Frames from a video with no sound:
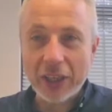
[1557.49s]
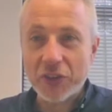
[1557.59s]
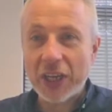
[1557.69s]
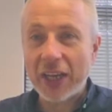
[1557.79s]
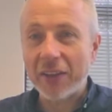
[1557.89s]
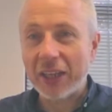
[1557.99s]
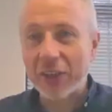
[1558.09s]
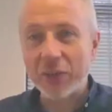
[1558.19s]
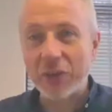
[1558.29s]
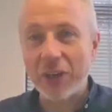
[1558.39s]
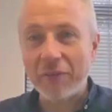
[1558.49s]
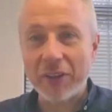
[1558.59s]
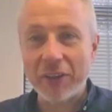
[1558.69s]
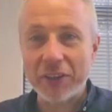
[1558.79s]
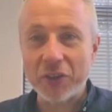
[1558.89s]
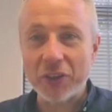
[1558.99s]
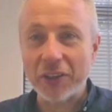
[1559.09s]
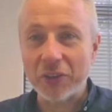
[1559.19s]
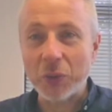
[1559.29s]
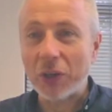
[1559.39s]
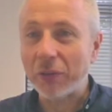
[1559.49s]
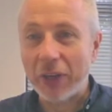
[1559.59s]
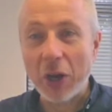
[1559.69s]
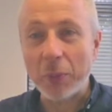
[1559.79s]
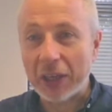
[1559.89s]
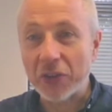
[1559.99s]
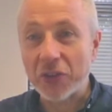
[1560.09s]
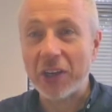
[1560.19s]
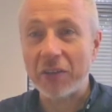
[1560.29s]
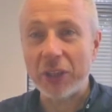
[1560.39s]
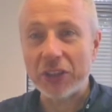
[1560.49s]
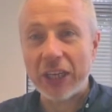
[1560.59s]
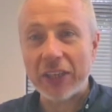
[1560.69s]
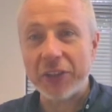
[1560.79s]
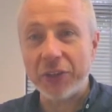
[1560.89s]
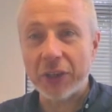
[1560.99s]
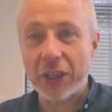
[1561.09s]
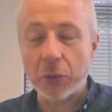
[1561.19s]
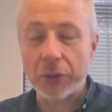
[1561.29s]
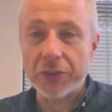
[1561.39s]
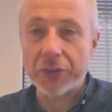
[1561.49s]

Johan. Thanks for everything you're doing as well, for helping us kind of reach that new young audience